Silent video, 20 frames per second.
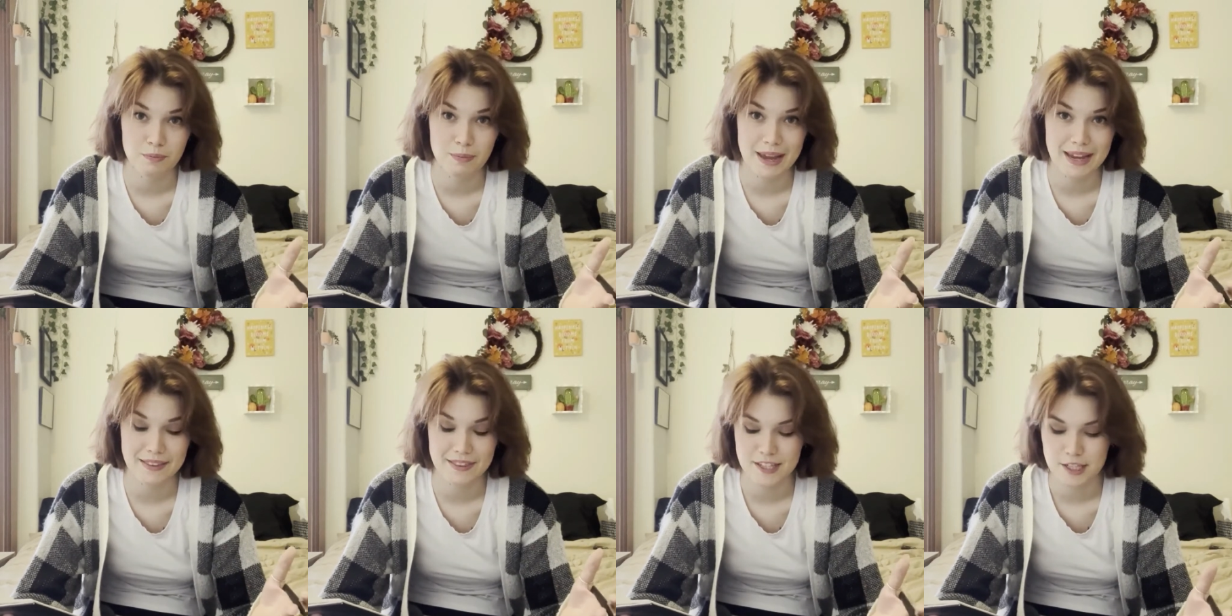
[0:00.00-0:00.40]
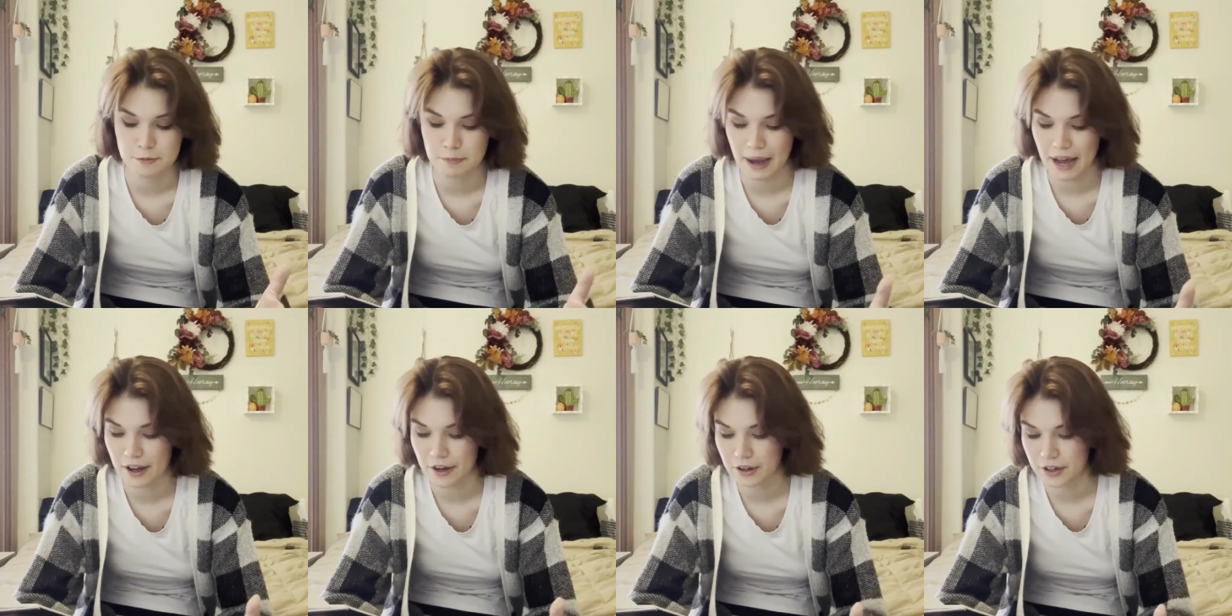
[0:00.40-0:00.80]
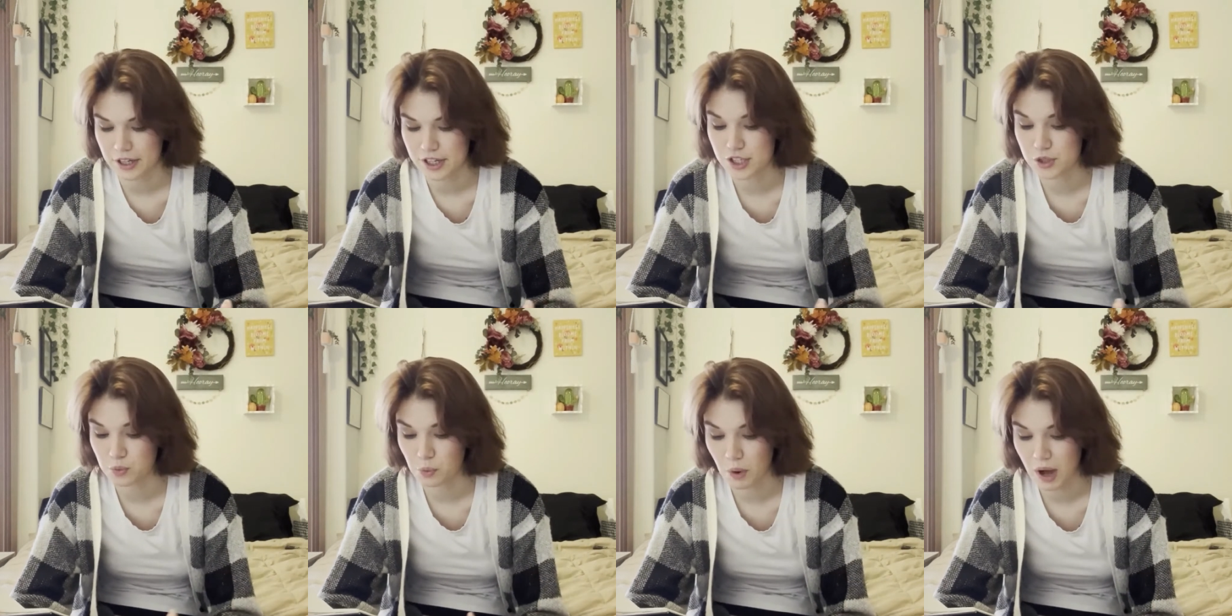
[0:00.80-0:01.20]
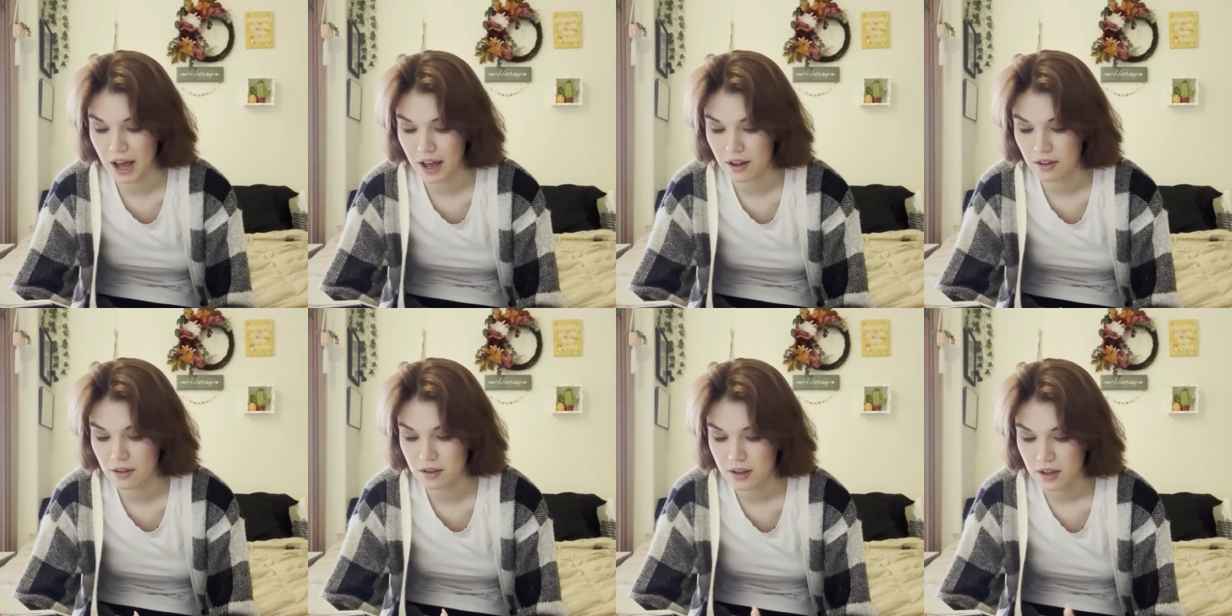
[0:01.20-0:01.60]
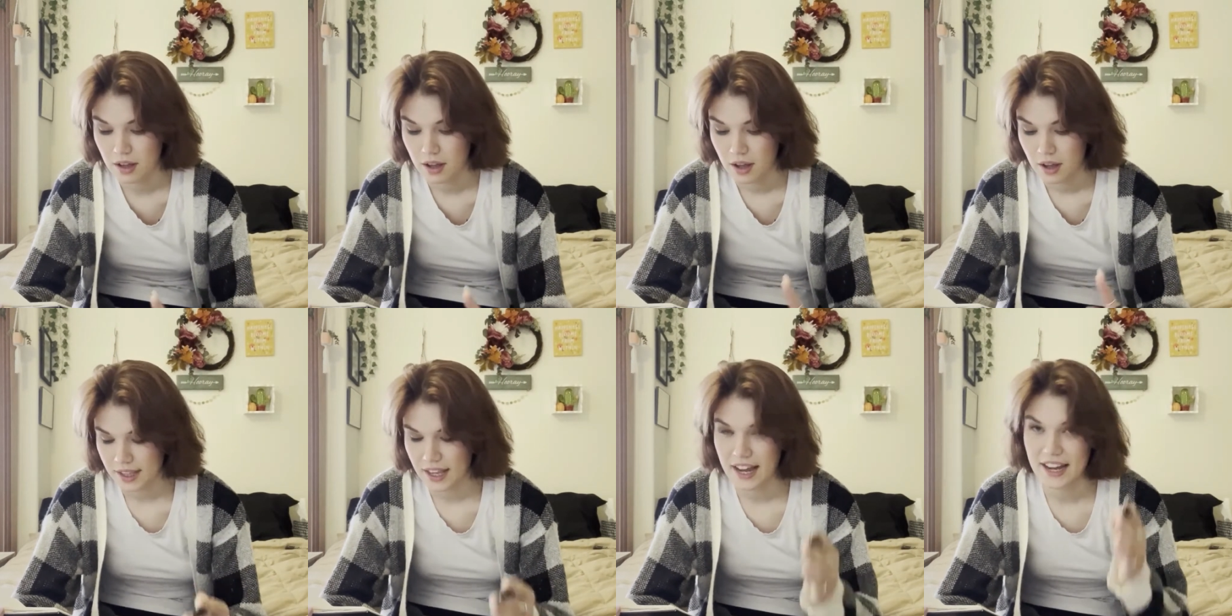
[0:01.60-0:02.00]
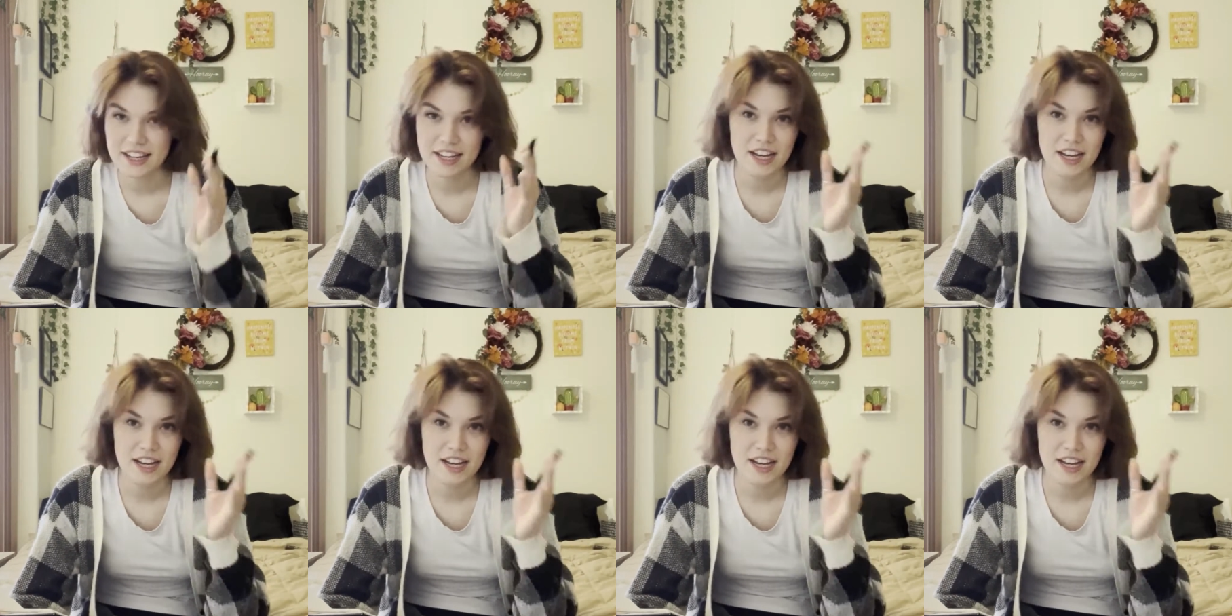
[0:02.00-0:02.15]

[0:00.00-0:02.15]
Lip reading: make this pattern as well, I